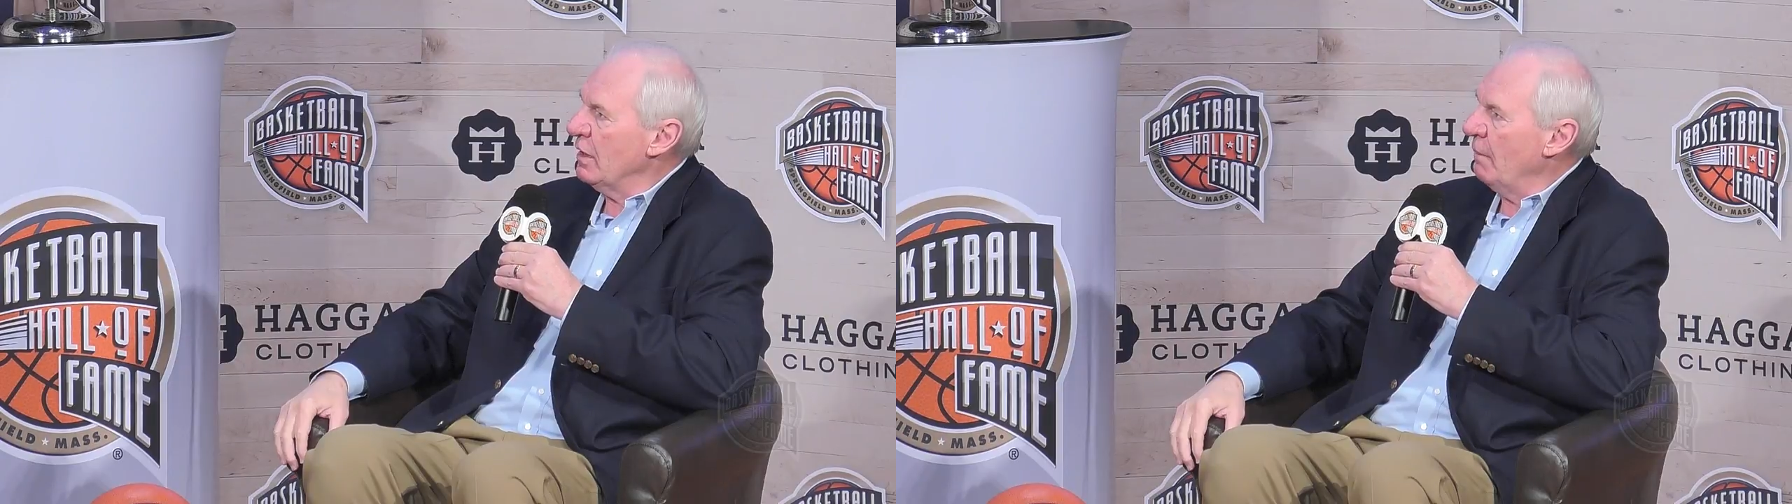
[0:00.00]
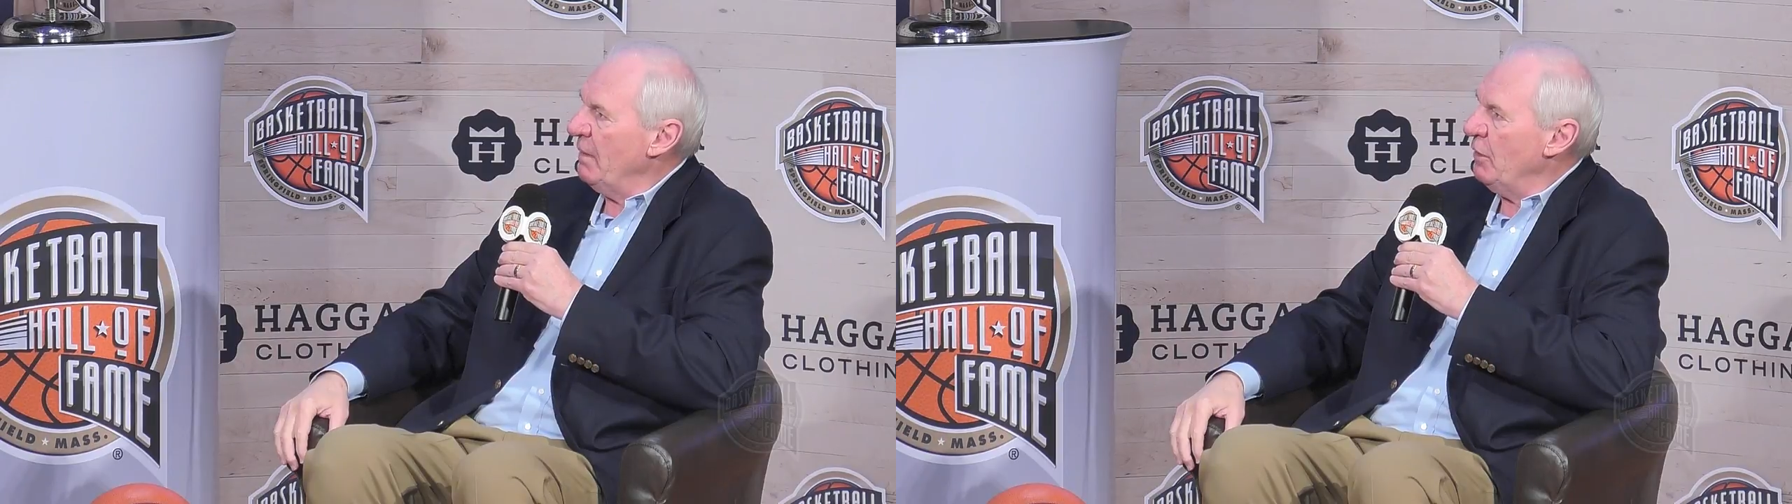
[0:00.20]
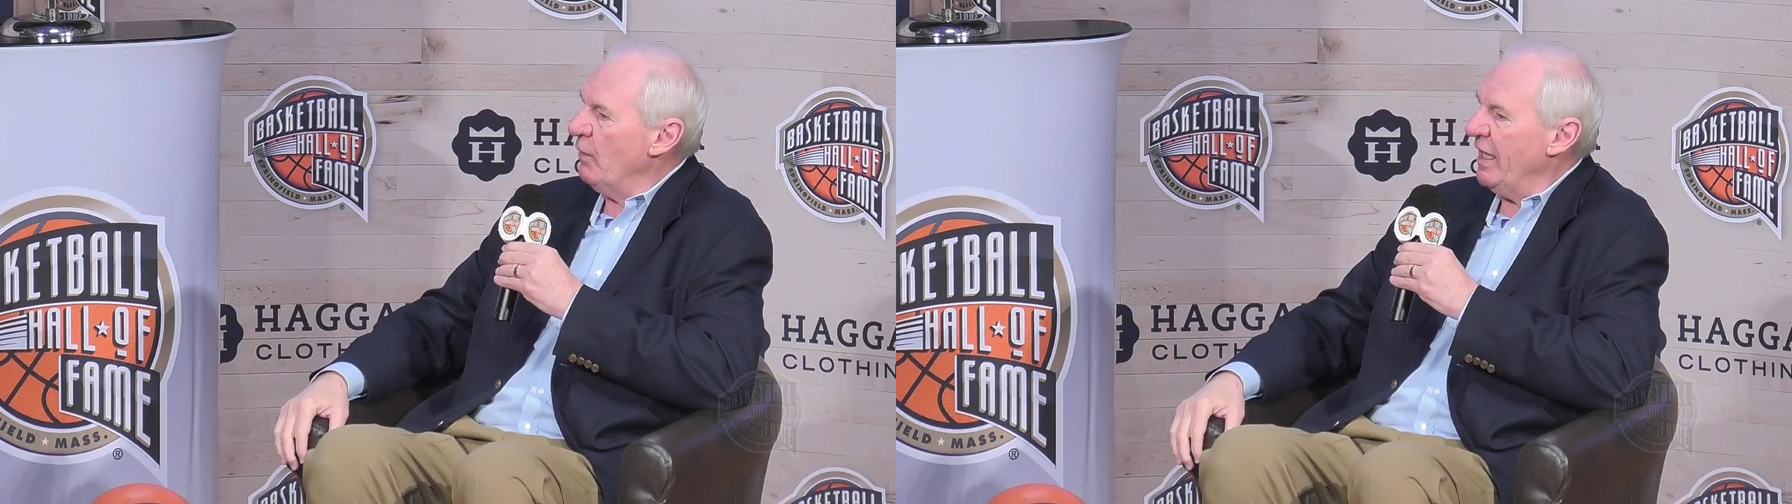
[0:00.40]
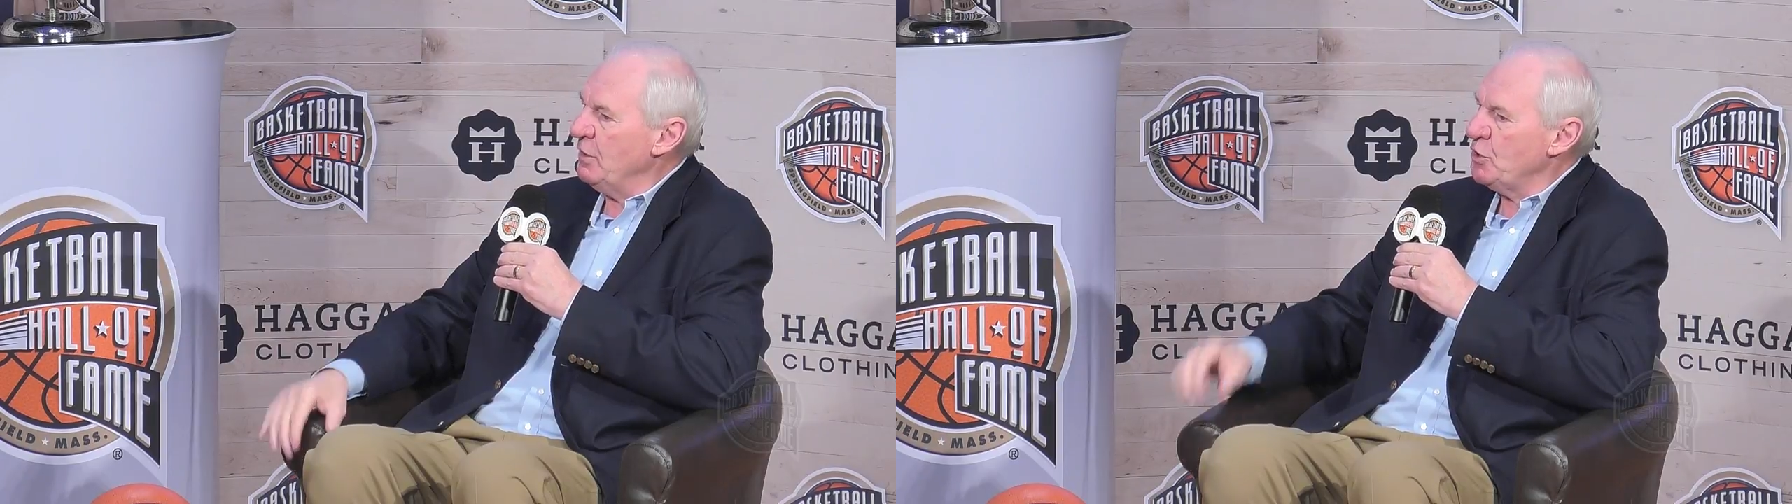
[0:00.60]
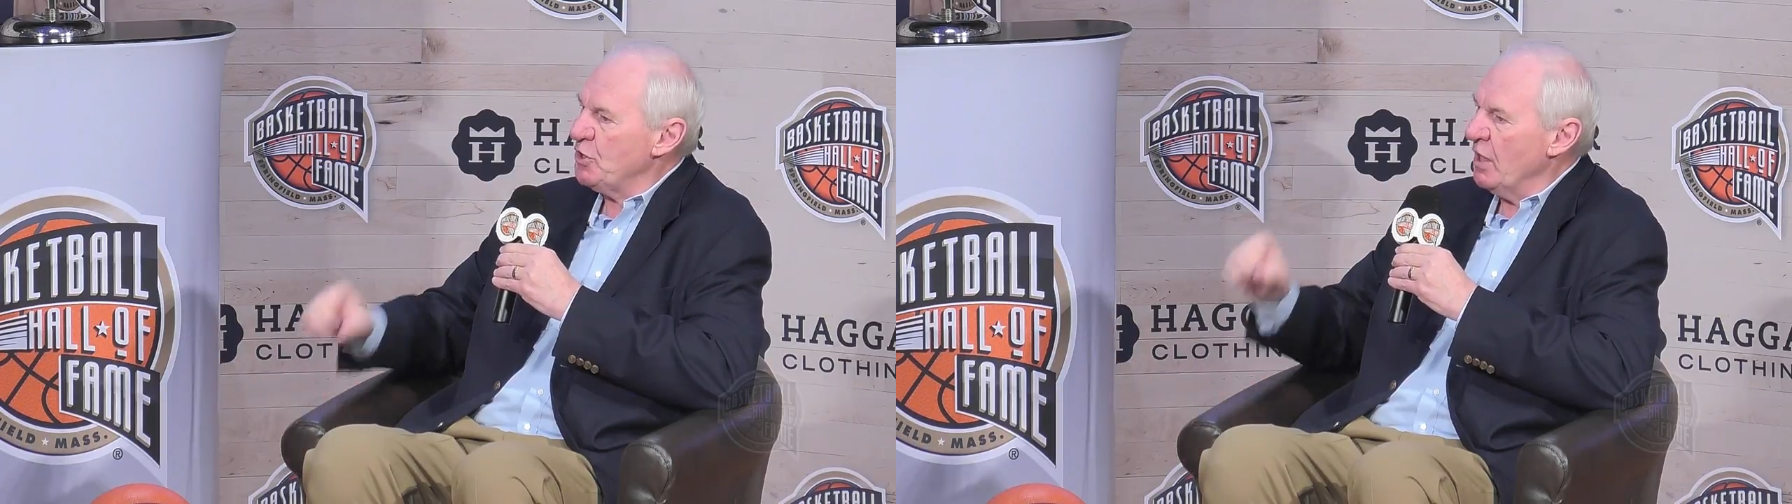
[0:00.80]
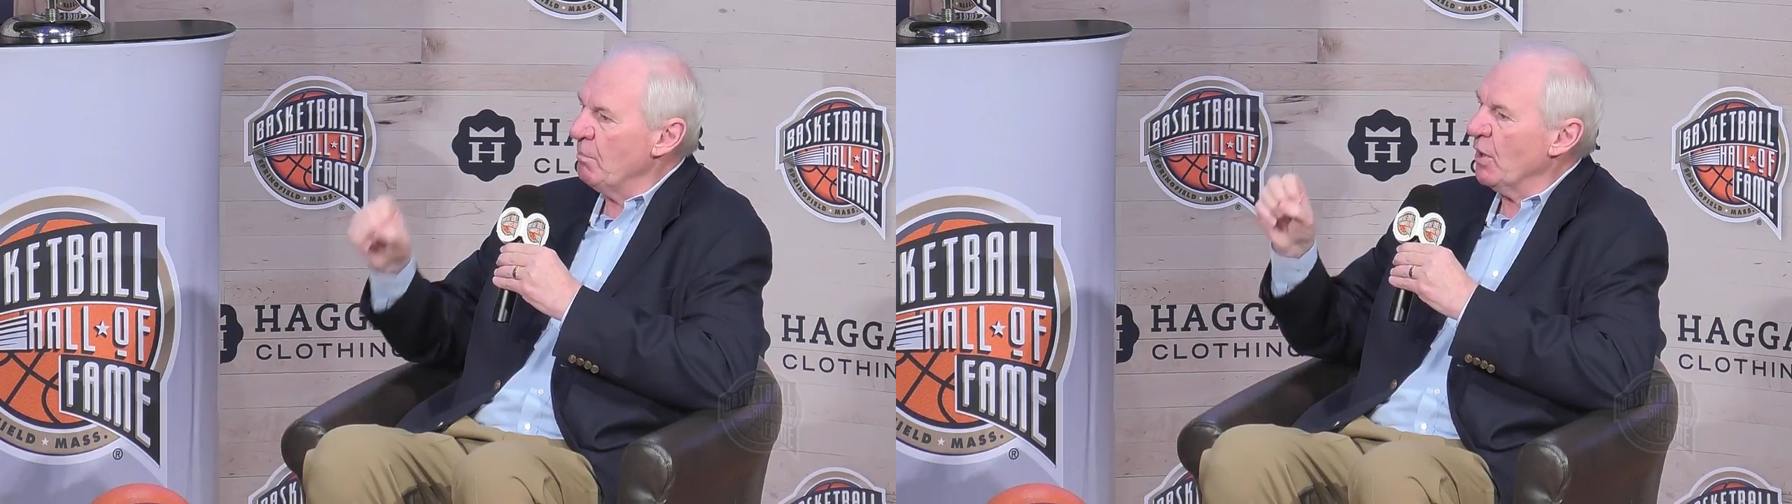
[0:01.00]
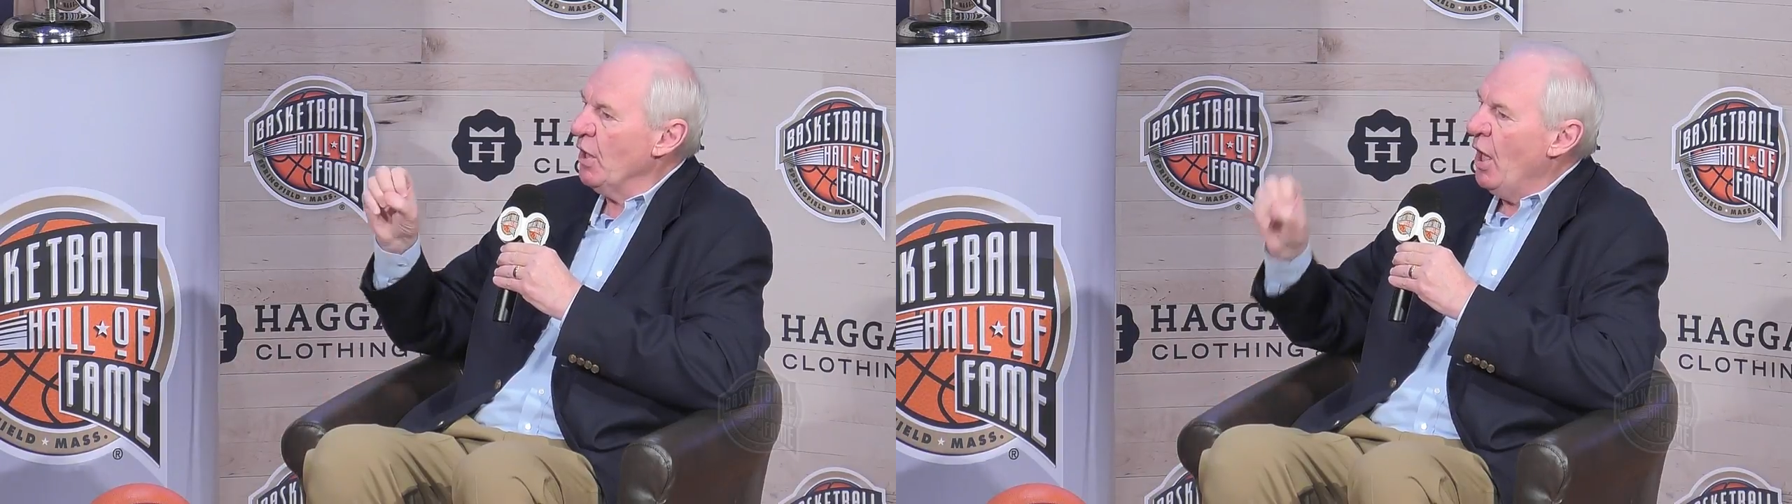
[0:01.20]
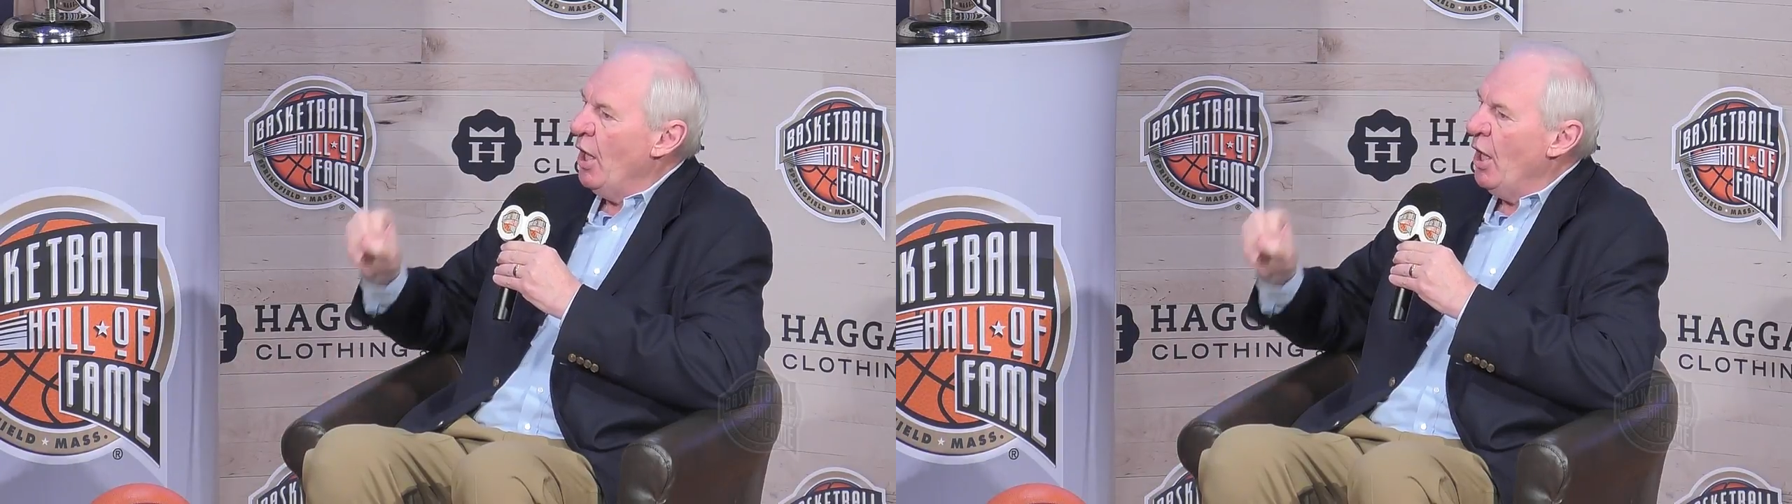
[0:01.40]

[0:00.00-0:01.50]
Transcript: mid-range jumper,